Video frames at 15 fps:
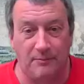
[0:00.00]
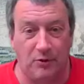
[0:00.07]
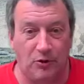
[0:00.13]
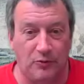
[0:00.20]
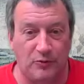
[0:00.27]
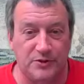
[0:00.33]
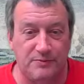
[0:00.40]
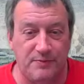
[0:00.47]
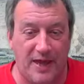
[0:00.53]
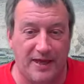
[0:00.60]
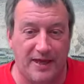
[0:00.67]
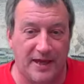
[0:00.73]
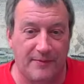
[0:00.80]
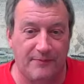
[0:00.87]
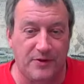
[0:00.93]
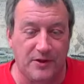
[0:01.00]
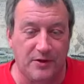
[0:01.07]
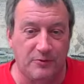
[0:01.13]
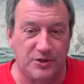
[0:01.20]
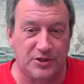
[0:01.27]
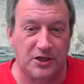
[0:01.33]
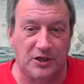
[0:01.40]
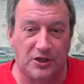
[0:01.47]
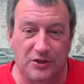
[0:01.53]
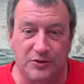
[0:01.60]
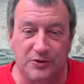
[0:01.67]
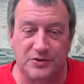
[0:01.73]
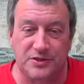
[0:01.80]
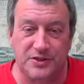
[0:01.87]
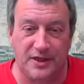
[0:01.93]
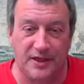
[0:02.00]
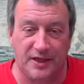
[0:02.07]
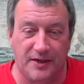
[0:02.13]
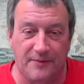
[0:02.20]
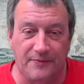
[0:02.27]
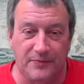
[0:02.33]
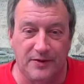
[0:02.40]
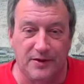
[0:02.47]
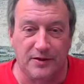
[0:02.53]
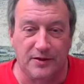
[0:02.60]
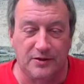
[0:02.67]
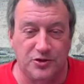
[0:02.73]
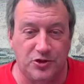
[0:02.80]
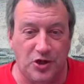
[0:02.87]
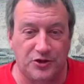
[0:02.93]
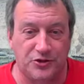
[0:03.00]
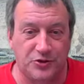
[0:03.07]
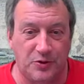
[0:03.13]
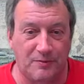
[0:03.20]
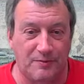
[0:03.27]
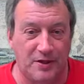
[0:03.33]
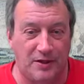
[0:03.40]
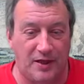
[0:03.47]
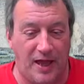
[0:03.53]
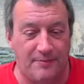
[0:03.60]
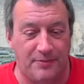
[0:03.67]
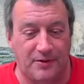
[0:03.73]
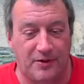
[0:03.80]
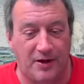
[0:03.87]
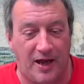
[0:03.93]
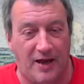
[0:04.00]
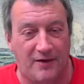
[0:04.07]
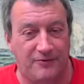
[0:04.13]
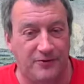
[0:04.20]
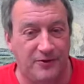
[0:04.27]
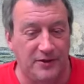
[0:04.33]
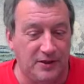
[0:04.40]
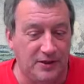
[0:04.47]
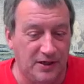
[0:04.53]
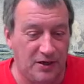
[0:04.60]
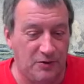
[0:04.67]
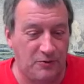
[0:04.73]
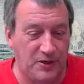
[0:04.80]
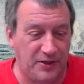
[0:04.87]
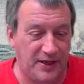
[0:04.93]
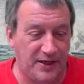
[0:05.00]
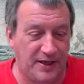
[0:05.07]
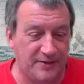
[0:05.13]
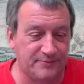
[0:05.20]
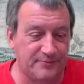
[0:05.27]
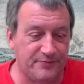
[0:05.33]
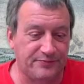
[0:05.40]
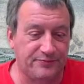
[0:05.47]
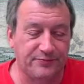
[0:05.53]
Humboldt was making, which includes the John Stuart Mill epigraph uh, within it.